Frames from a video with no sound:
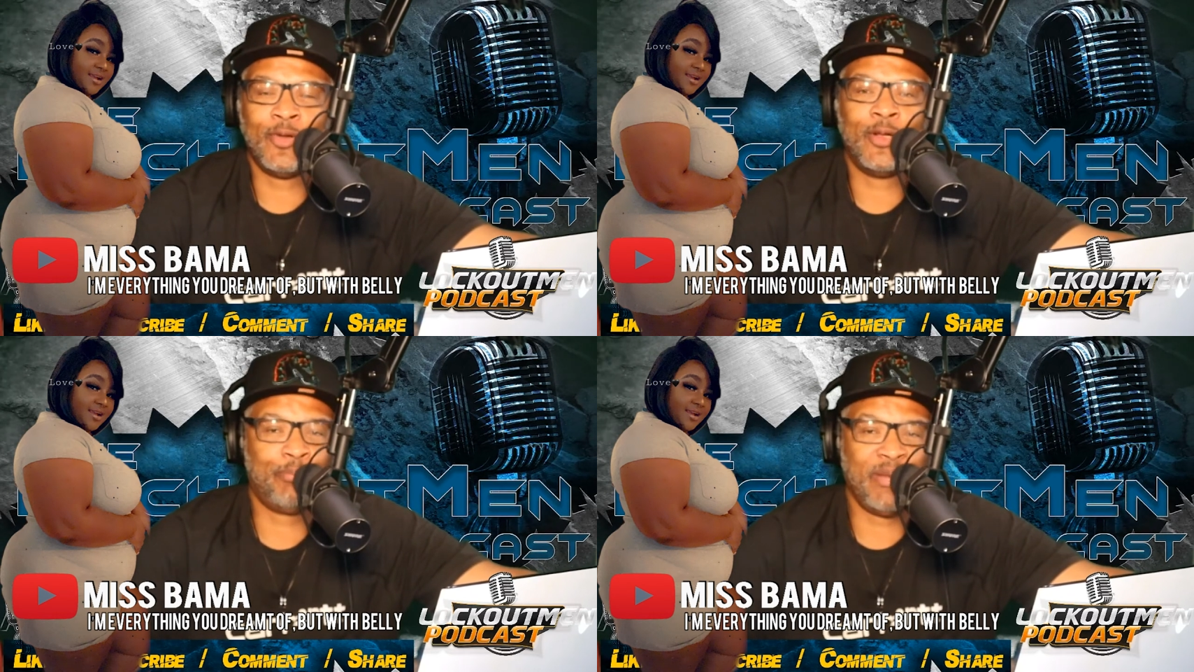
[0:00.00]

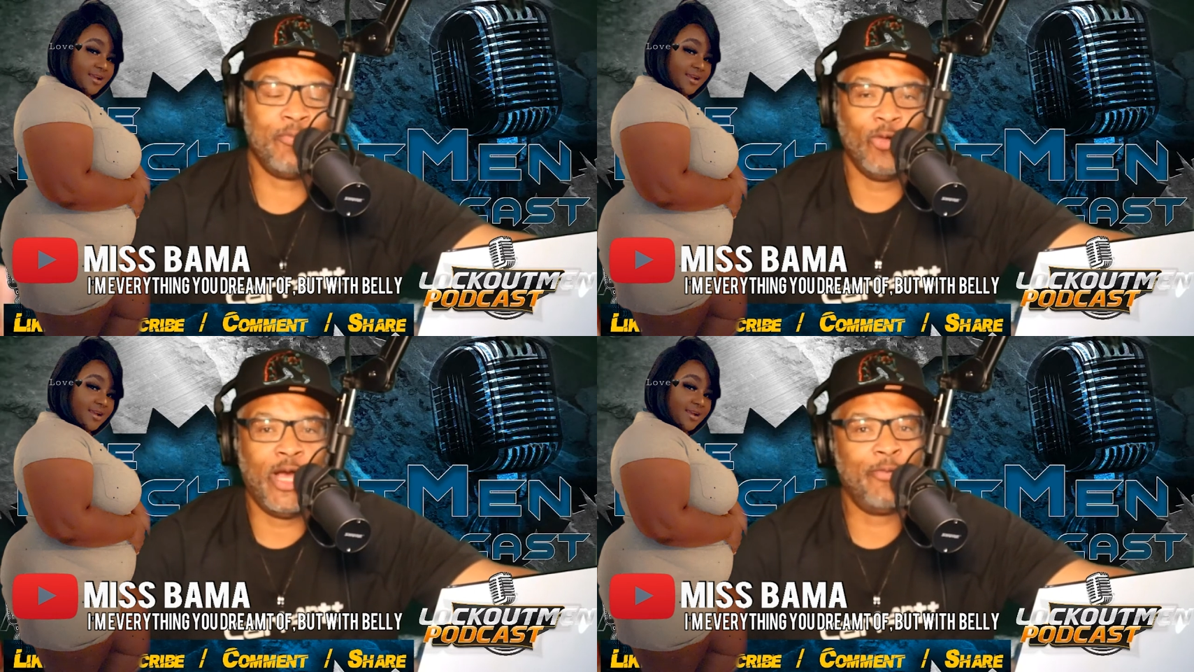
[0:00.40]
Speaker 1: be
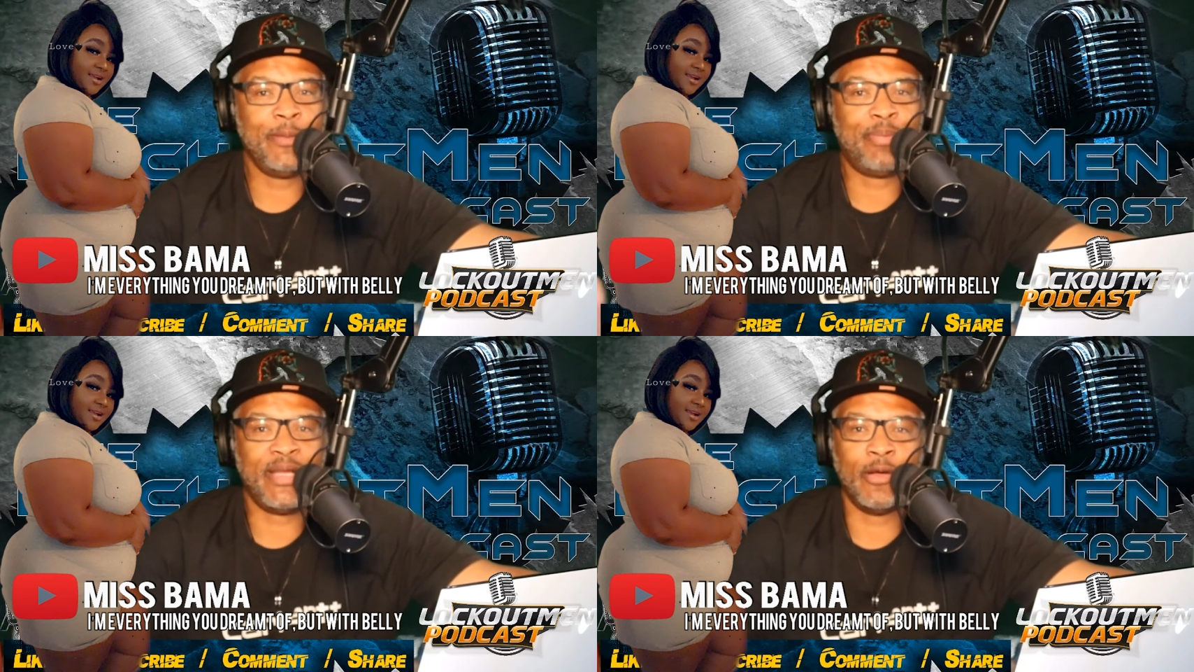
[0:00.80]
wary
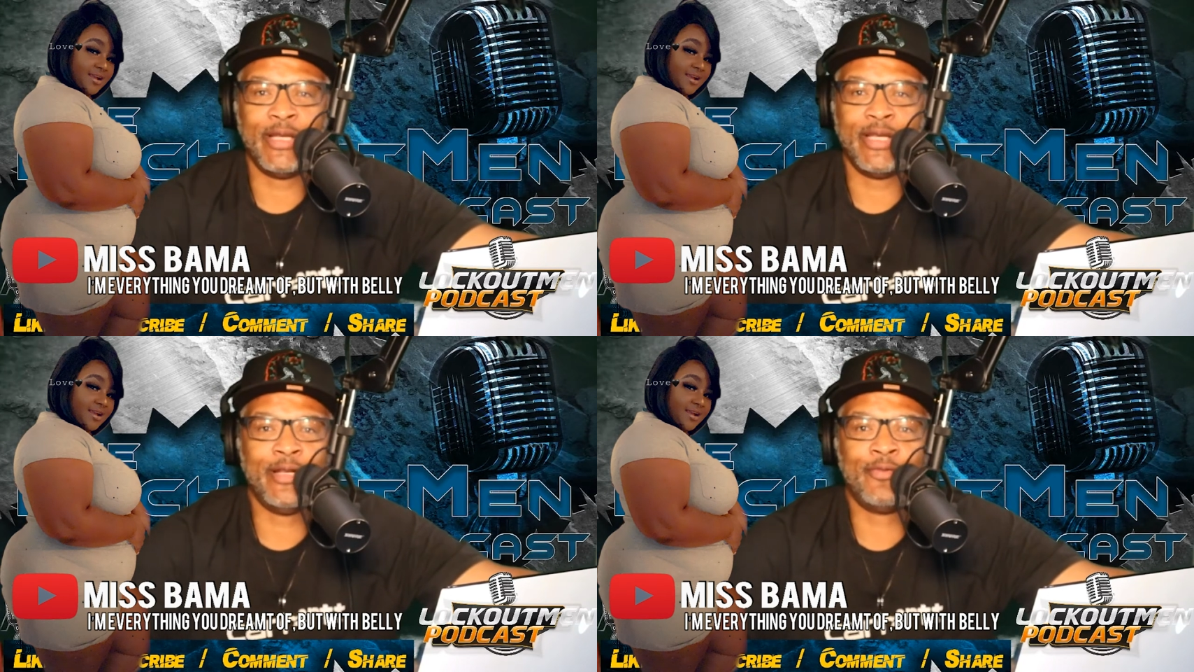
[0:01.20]

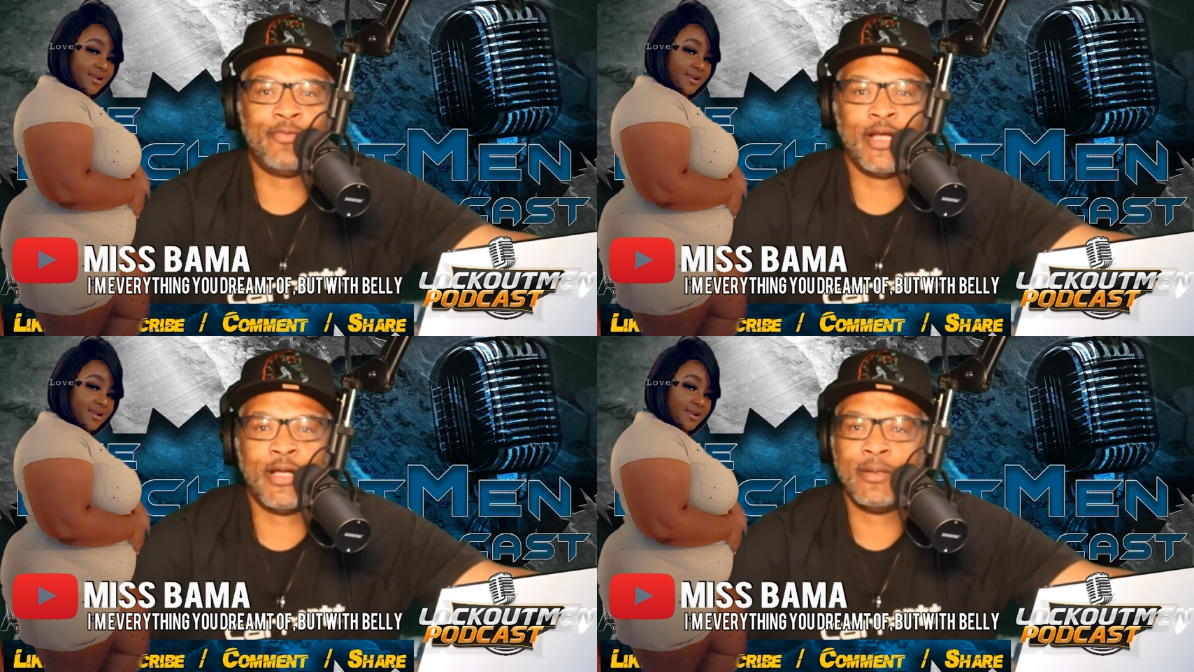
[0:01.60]
period of
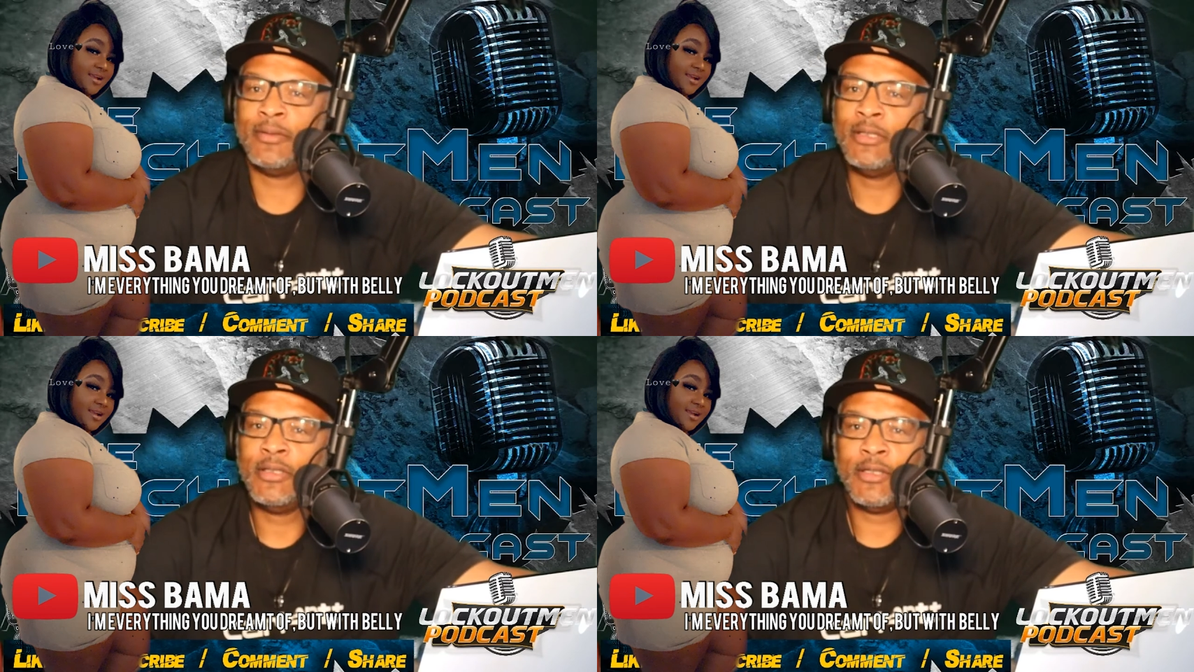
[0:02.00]
uh
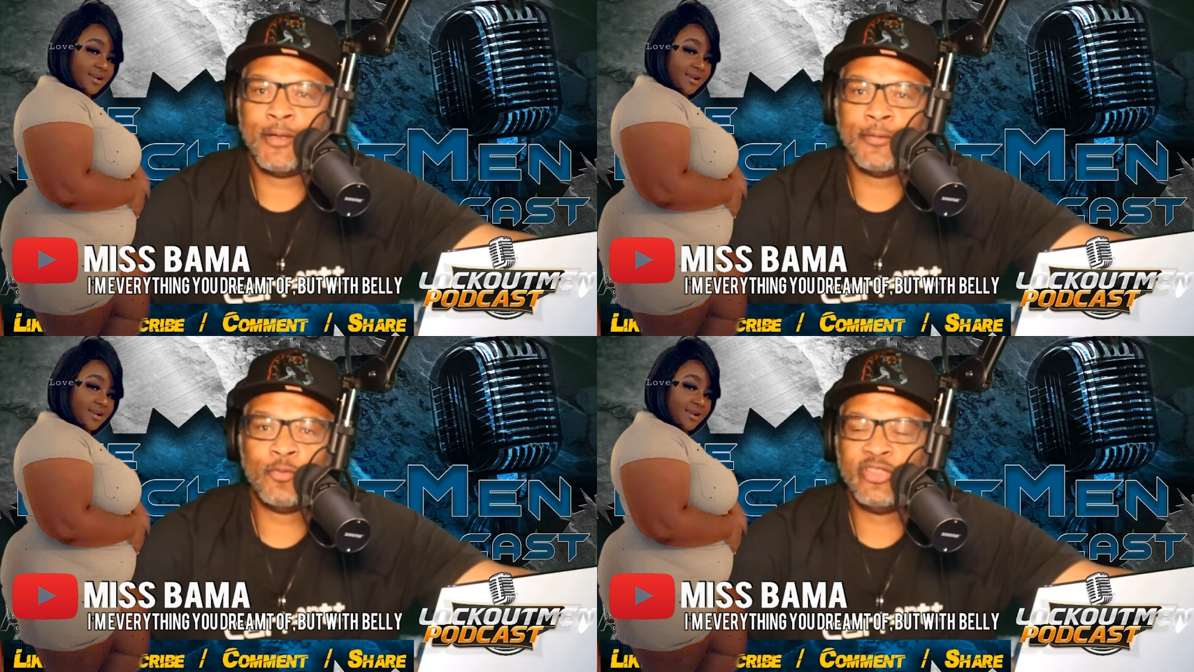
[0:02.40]

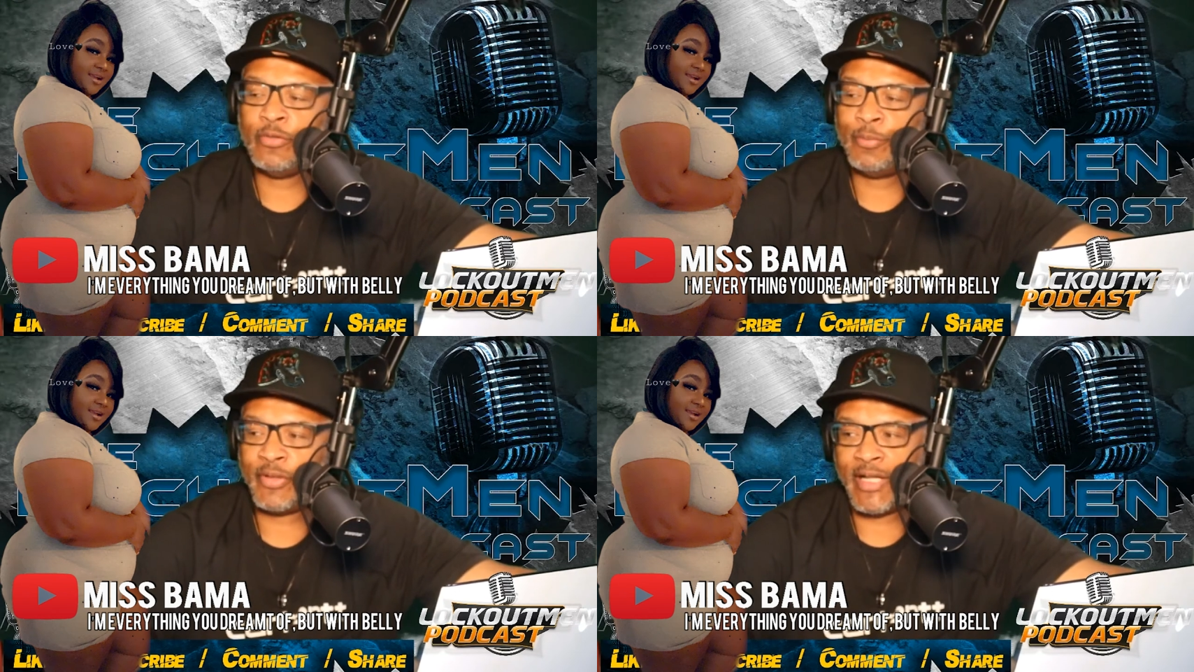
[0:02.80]
of what you
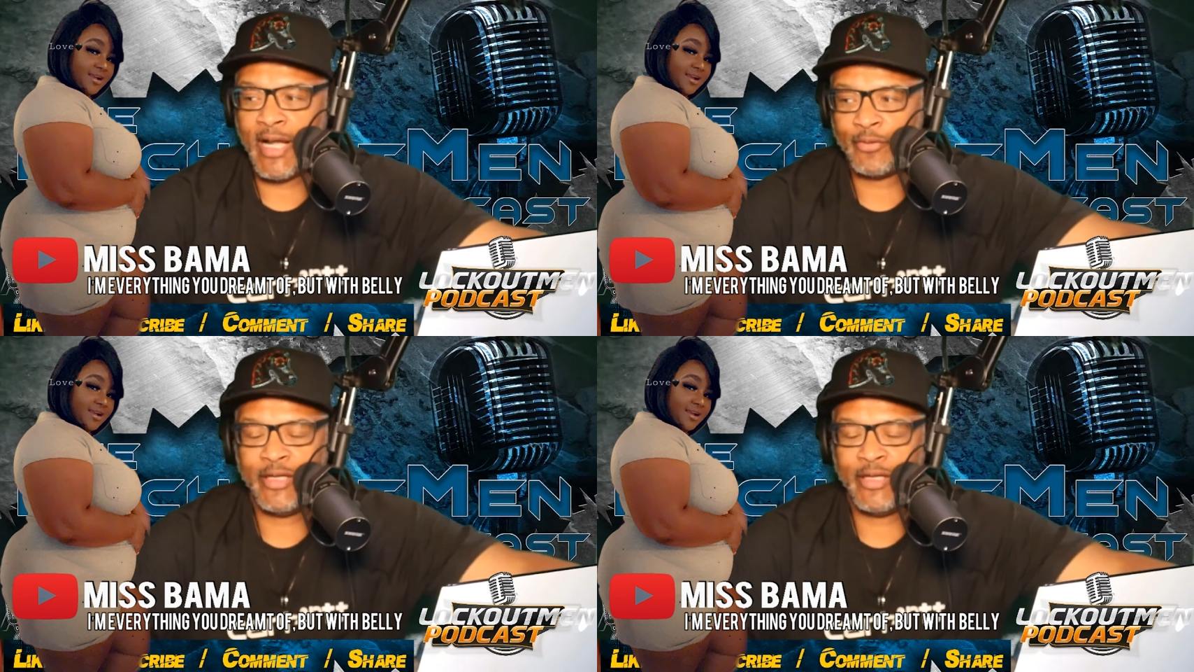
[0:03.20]
put out yeah.